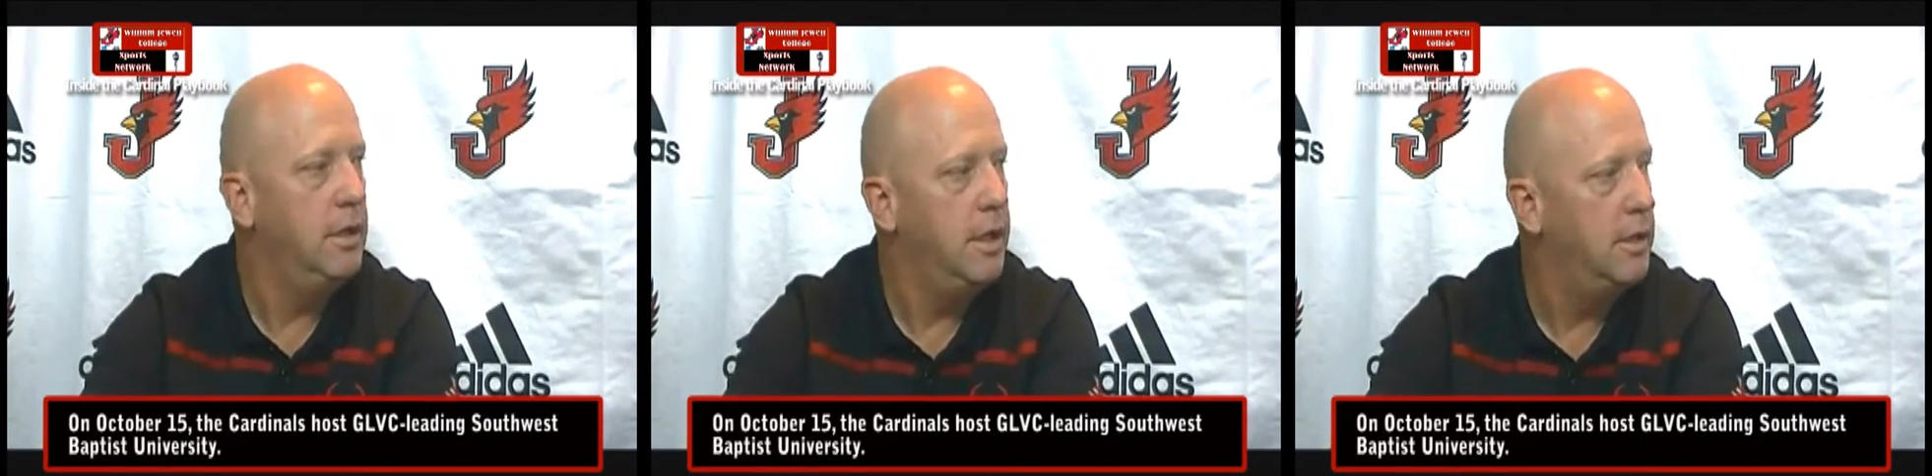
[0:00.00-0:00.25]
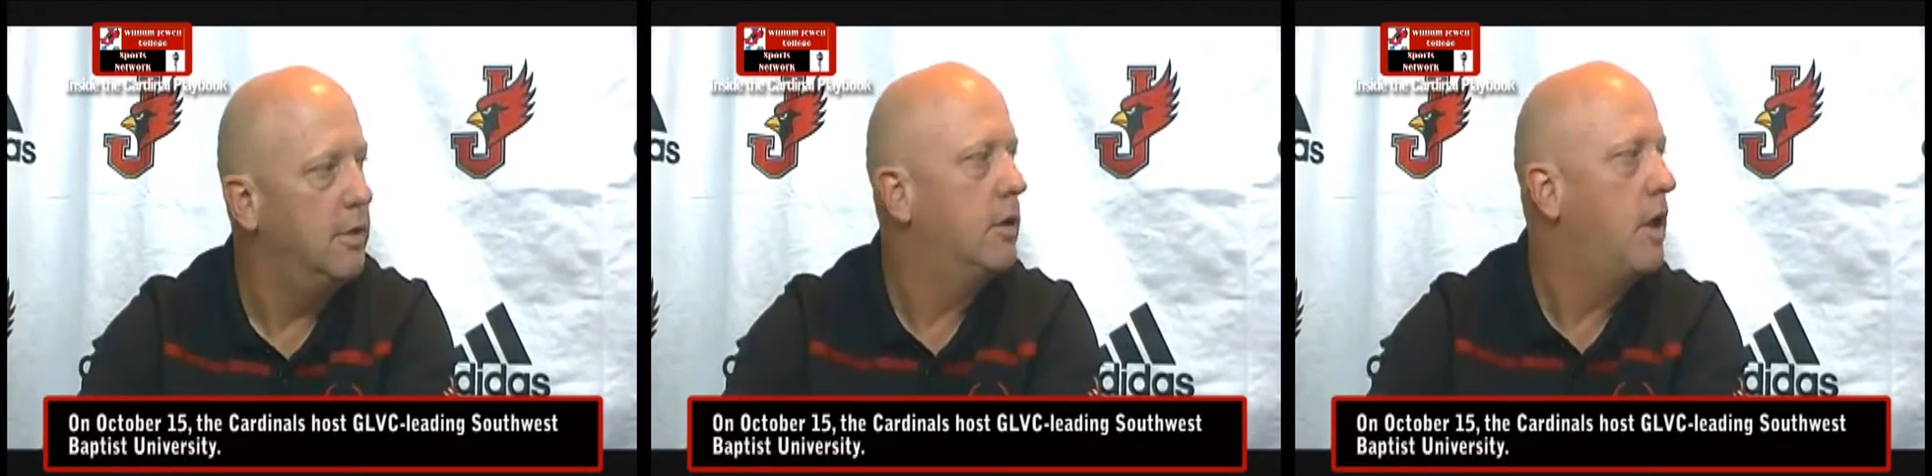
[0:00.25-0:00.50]

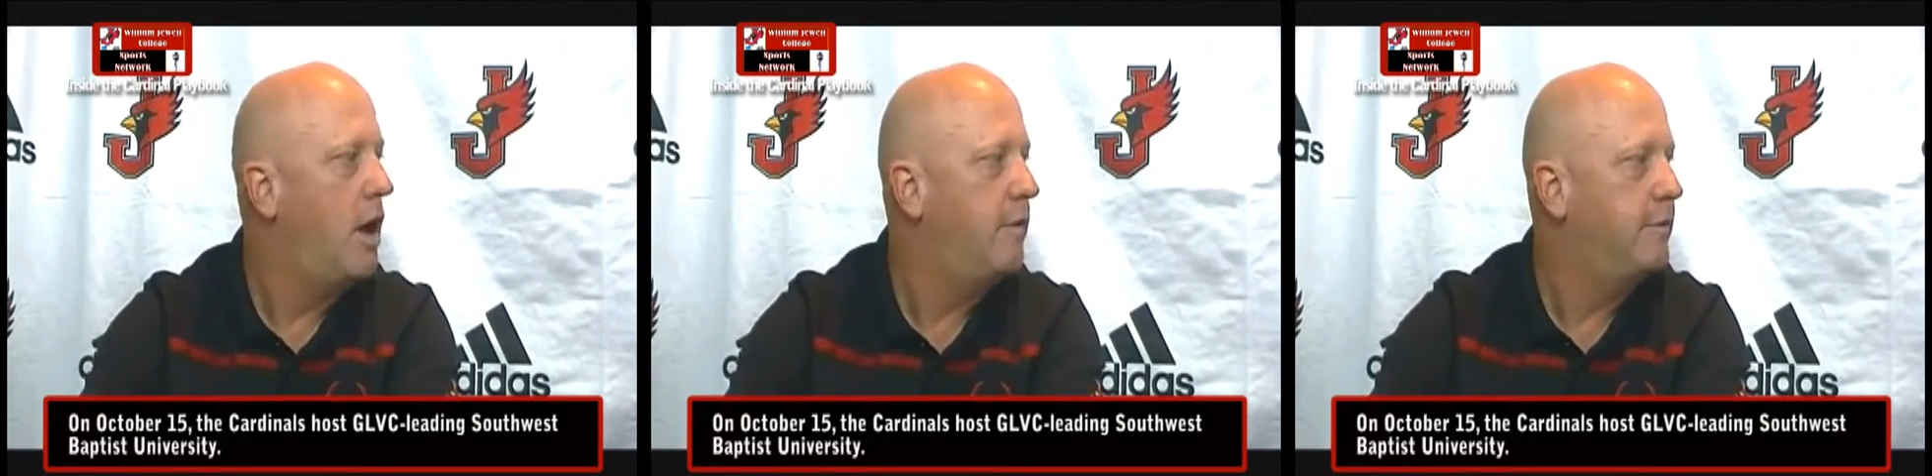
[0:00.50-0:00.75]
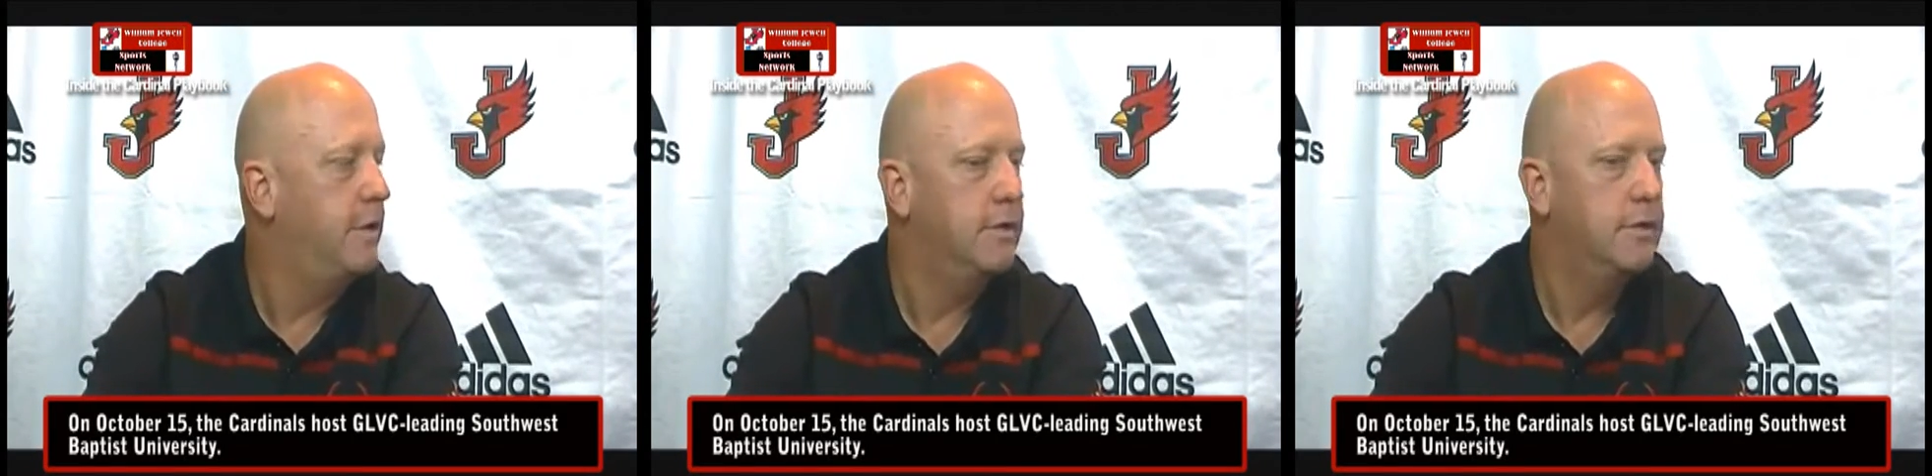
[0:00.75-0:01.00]
You get a
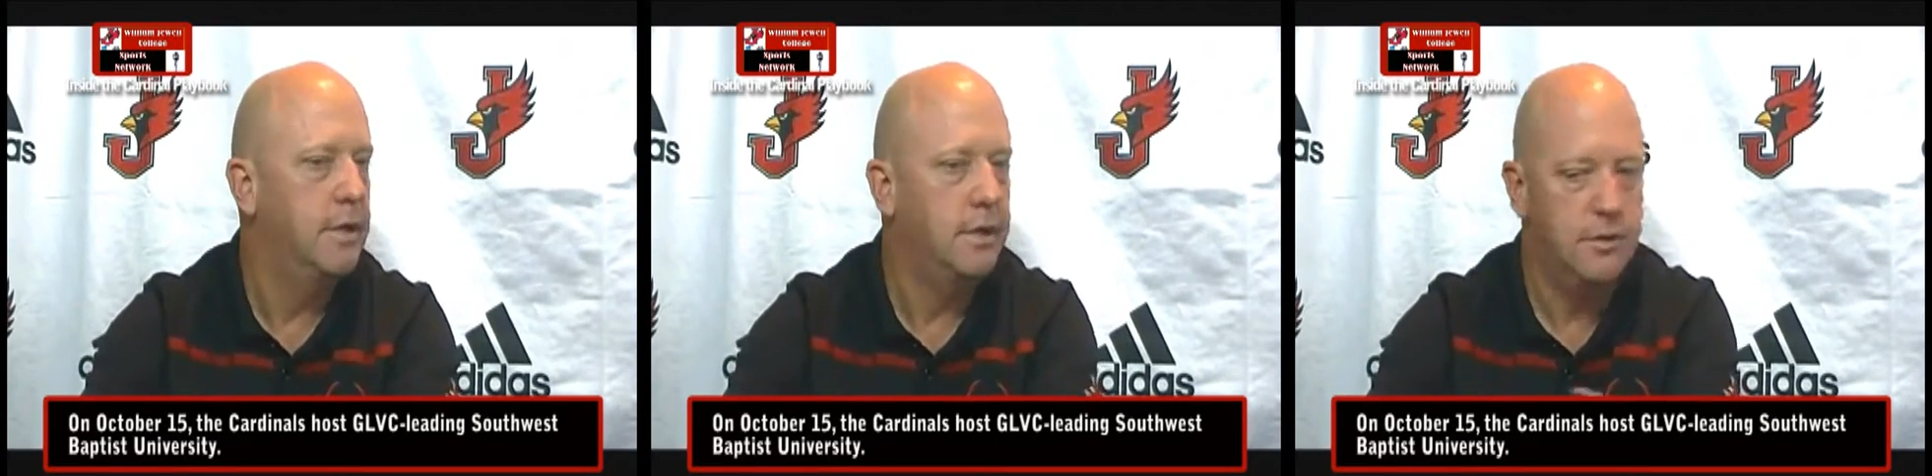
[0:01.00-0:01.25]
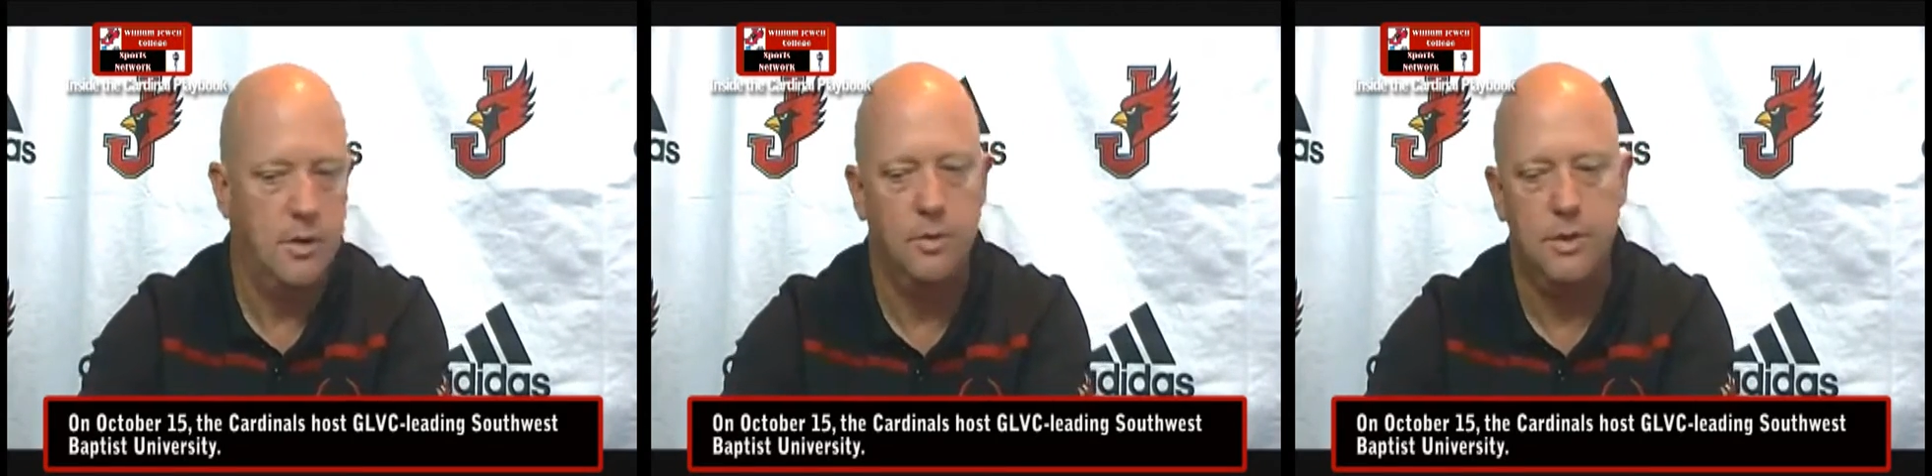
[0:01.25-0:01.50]
little confidence,